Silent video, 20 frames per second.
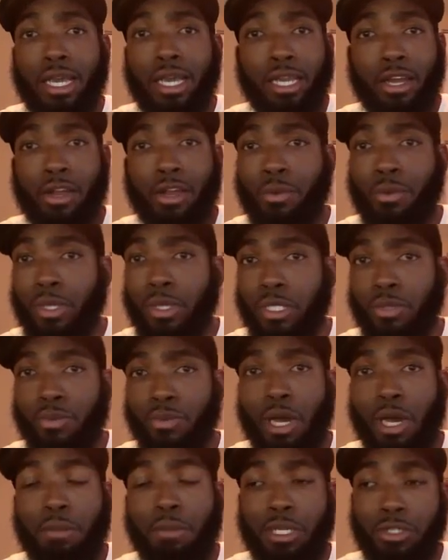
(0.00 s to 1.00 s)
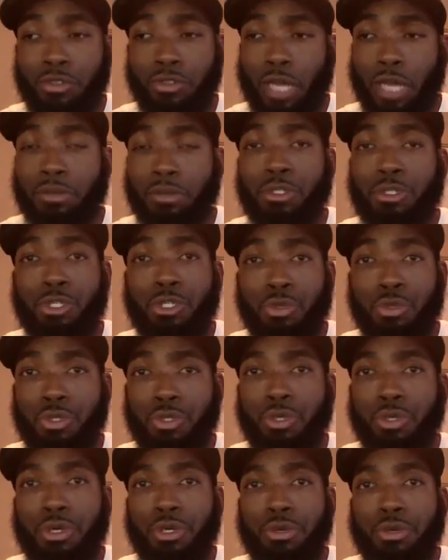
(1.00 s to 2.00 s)
And every once in a while, I may drop some
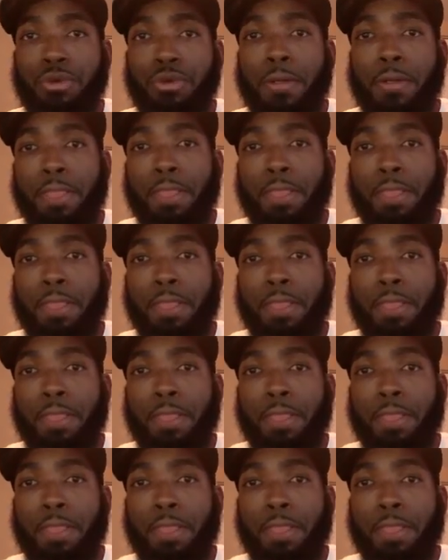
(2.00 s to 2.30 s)
jewels on you.